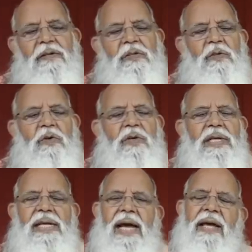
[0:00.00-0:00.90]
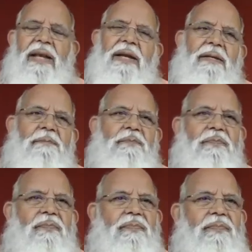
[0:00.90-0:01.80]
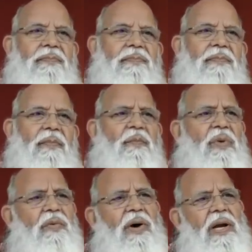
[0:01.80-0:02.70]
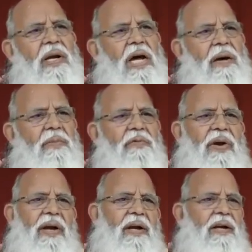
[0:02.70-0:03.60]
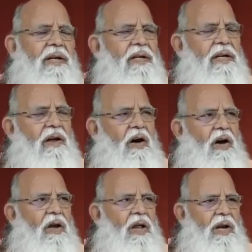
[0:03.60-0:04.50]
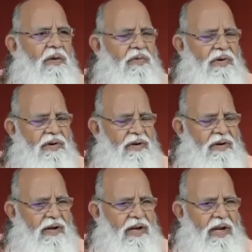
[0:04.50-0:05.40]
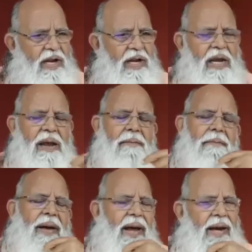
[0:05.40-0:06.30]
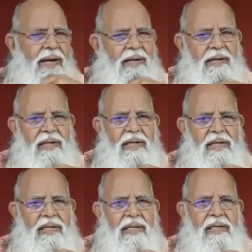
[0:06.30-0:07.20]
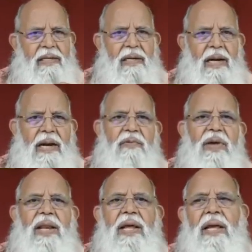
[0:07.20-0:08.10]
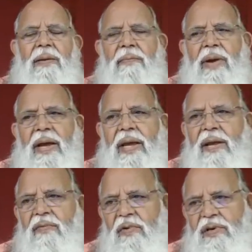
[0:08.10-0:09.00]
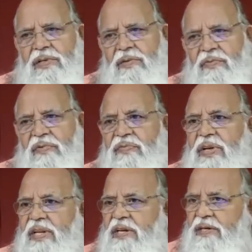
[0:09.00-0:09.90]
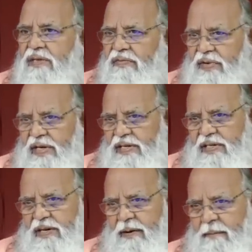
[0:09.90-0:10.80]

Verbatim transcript: So he agreed. Bhagwan Rama went all around, came back, and when he came back, he was 15 years of age,